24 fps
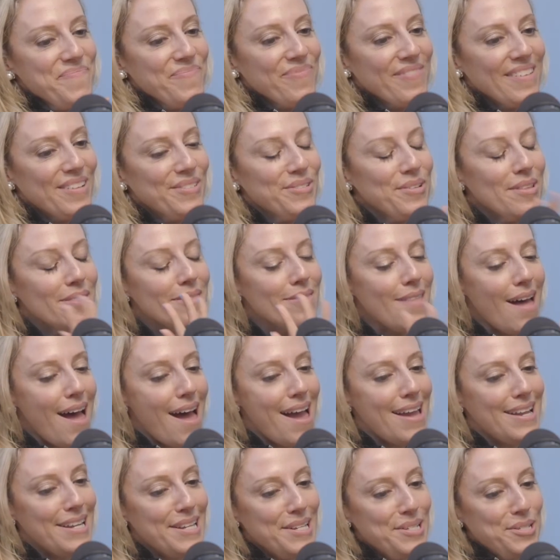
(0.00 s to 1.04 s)
There's a
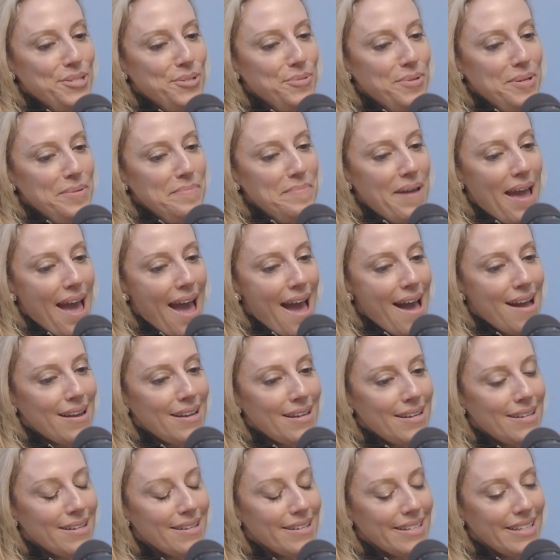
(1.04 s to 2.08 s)
lot to
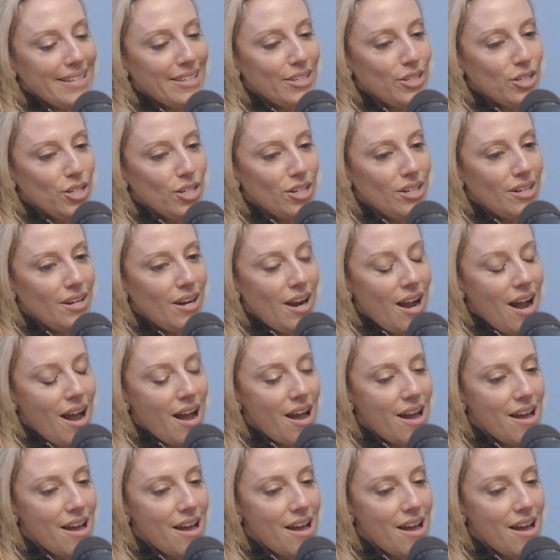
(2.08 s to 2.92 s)
unpack here.